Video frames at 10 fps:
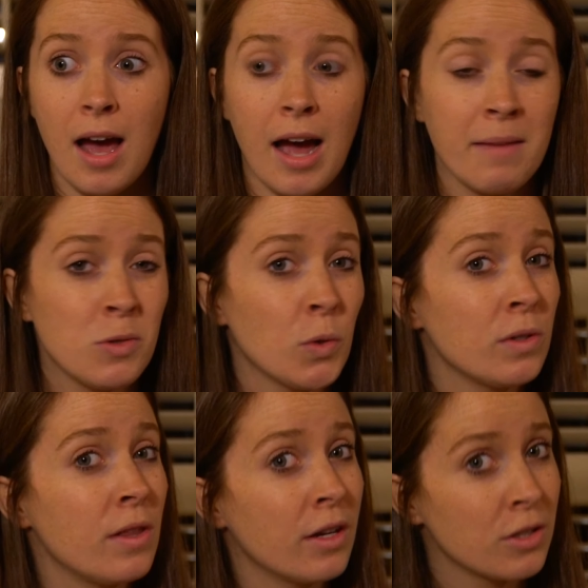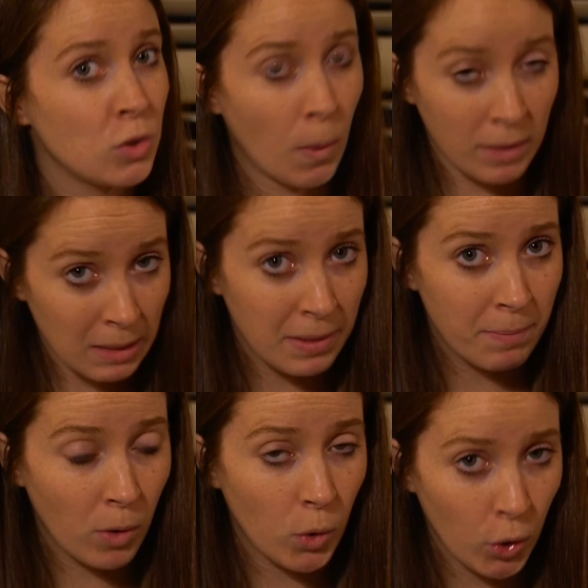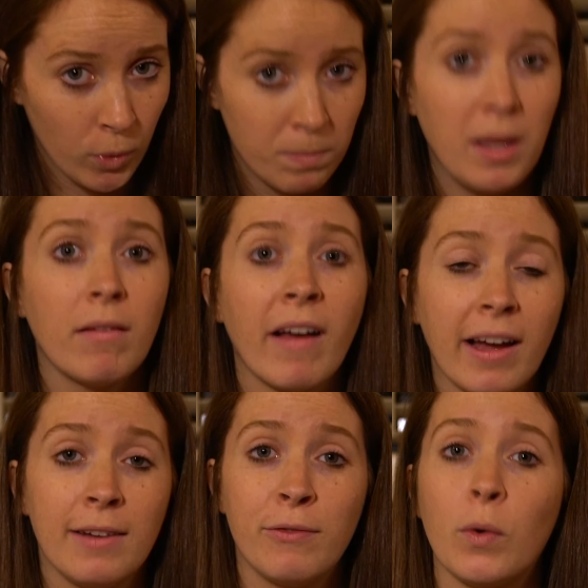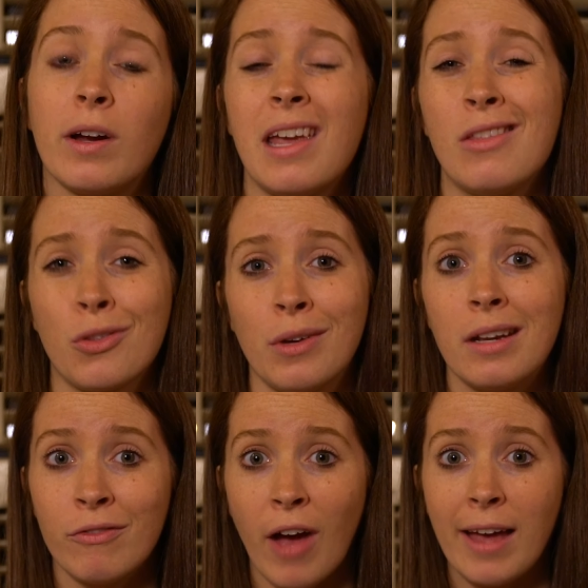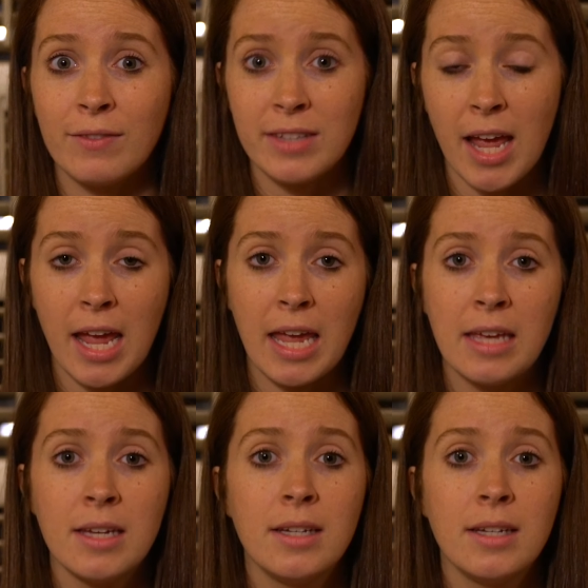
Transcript: I'm sure there are so many people who would be glad for a 3 to 5 day